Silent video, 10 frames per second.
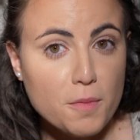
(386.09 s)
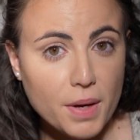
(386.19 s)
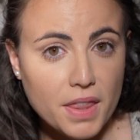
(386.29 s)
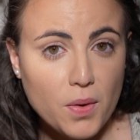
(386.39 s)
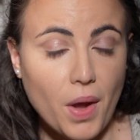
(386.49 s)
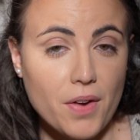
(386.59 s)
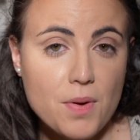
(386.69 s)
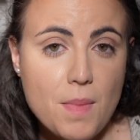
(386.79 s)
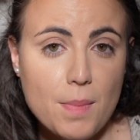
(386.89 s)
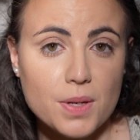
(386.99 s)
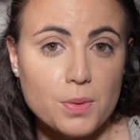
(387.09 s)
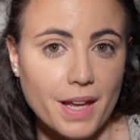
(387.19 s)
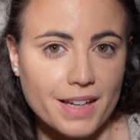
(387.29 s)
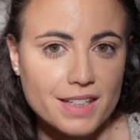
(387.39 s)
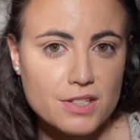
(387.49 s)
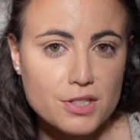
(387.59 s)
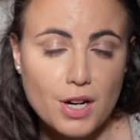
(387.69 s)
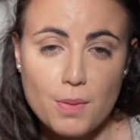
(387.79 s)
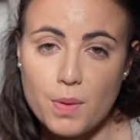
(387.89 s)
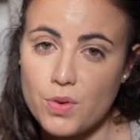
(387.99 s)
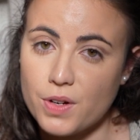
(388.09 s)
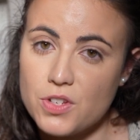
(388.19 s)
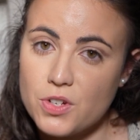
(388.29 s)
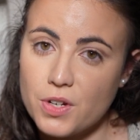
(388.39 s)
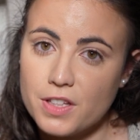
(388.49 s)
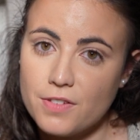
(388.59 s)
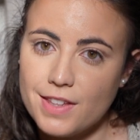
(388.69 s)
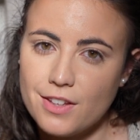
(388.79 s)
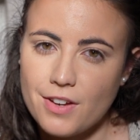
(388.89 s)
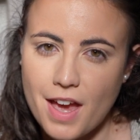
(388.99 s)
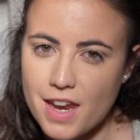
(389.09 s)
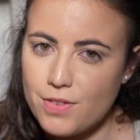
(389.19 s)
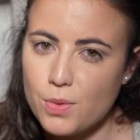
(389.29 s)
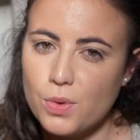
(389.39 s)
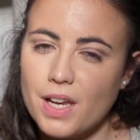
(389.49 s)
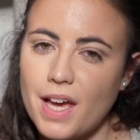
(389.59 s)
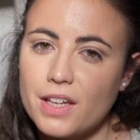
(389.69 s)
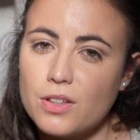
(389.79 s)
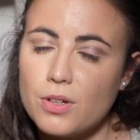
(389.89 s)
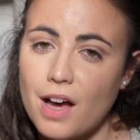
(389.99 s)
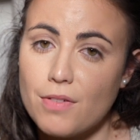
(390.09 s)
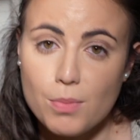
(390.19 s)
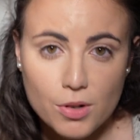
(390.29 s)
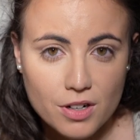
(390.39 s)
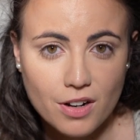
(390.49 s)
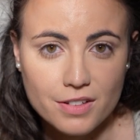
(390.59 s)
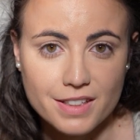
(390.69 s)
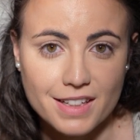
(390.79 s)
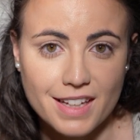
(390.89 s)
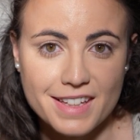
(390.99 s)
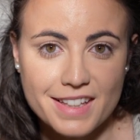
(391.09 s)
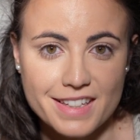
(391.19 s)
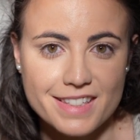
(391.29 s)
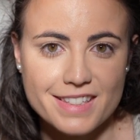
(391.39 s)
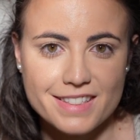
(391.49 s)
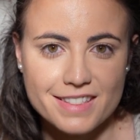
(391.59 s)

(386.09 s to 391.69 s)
By the way, remember to like and subscribe if you're enjoying the video and if you would like to have more content like this.